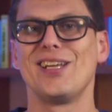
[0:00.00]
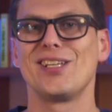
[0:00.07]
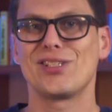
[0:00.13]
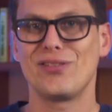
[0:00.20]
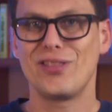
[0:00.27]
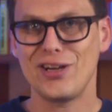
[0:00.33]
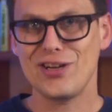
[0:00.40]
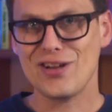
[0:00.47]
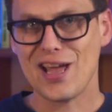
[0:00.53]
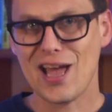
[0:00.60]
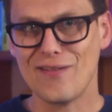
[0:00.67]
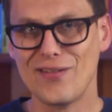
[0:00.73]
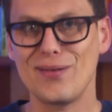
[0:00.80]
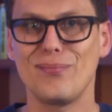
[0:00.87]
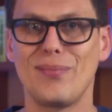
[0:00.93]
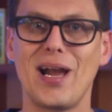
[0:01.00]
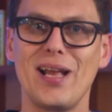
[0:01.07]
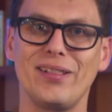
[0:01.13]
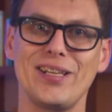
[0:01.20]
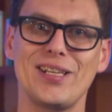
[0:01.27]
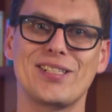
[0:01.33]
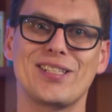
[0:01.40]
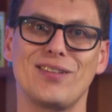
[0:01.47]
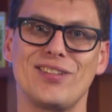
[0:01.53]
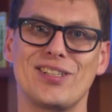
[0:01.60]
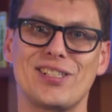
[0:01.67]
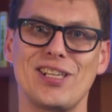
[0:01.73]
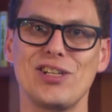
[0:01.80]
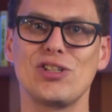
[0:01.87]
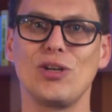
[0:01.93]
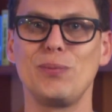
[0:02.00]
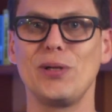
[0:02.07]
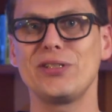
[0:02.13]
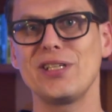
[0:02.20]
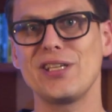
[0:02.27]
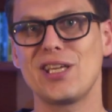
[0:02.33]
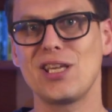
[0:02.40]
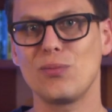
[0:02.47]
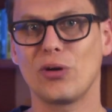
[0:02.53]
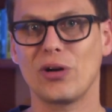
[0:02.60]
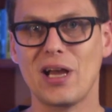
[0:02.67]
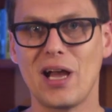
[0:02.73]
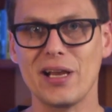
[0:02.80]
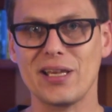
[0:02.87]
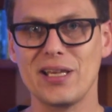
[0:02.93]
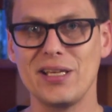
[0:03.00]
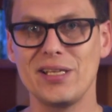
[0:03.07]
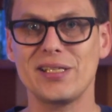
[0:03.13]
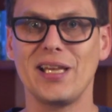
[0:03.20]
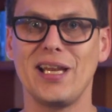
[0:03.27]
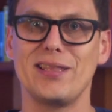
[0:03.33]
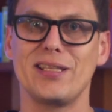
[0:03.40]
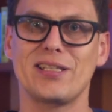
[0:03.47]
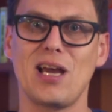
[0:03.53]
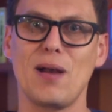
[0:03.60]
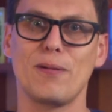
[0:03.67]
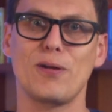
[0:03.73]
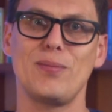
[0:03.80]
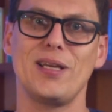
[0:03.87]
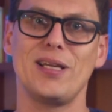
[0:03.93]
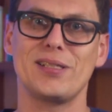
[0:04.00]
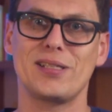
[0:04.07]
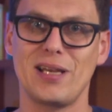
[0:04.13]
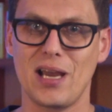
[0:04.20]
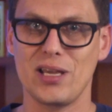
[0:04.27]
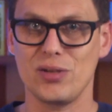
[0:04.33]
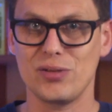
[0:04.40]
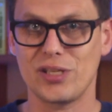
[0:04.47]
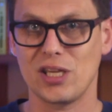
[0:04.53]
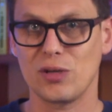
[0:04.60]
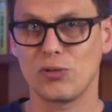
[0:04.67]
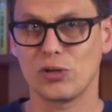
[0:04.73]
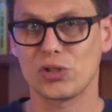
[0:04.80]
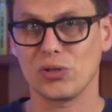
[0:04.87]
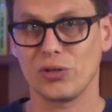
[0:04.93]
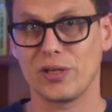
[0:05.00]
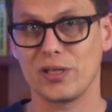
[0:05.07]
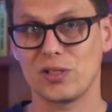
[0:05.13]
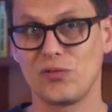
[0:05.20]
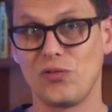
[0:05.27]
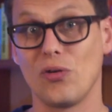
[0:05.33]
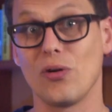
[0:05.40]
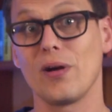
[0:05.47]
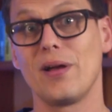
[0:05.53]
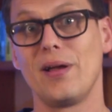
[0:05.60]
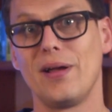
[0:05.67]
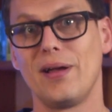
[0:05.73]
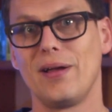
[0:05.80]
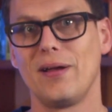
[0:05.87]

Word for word: So there you have it, my list of essential built-in keyboard hotkeys and the top commands that I use keyboard shortcuts for.